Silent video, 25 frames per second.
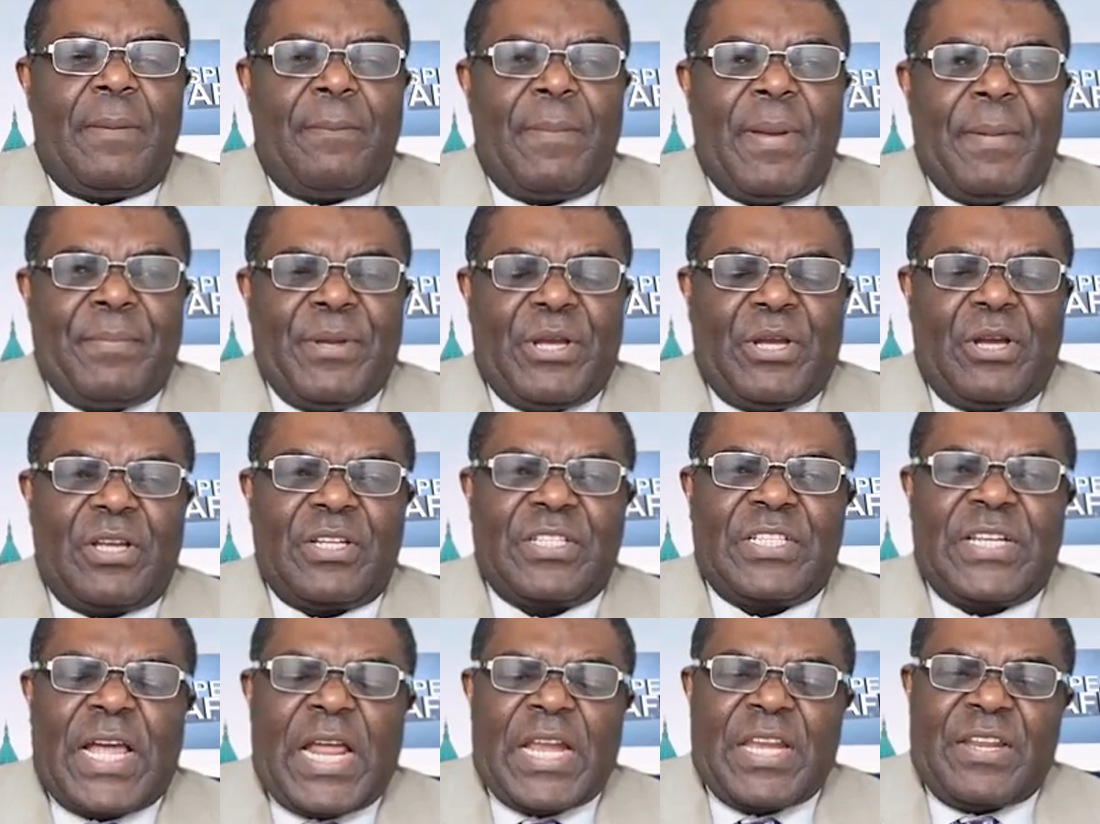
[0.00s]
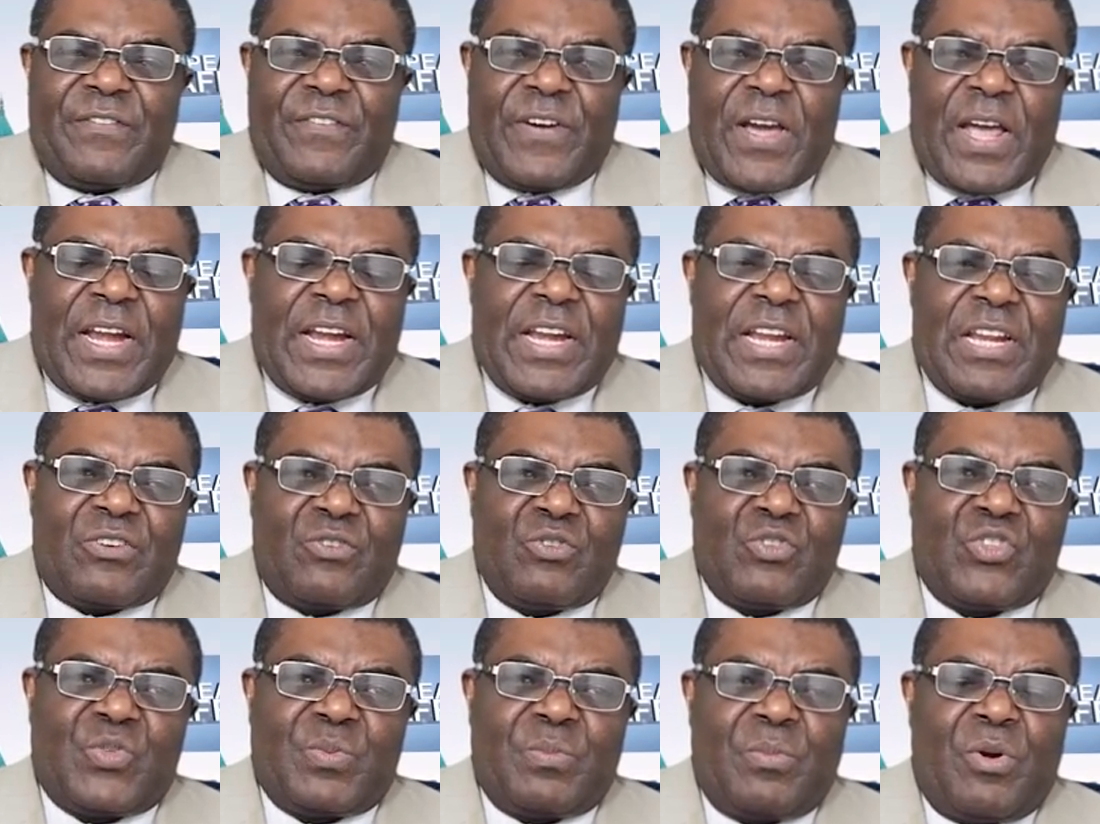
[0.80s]
but because they are divided
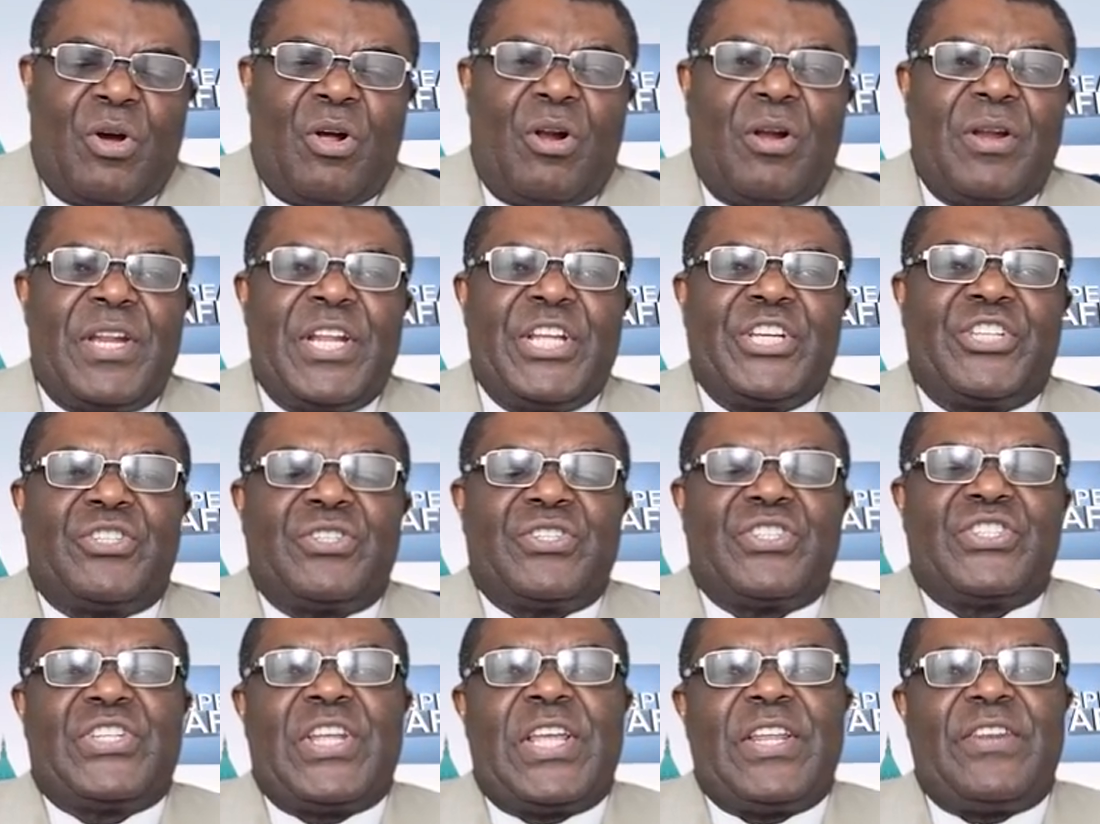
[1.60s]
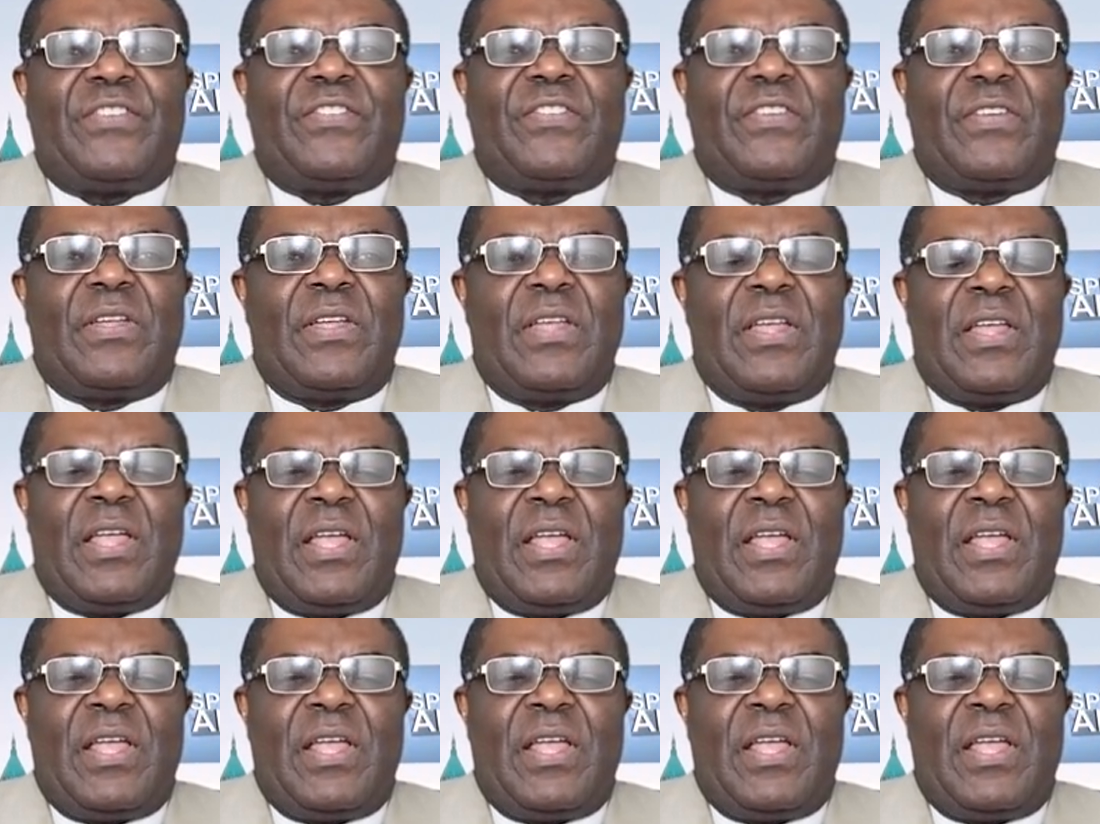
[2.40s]
into small nation states,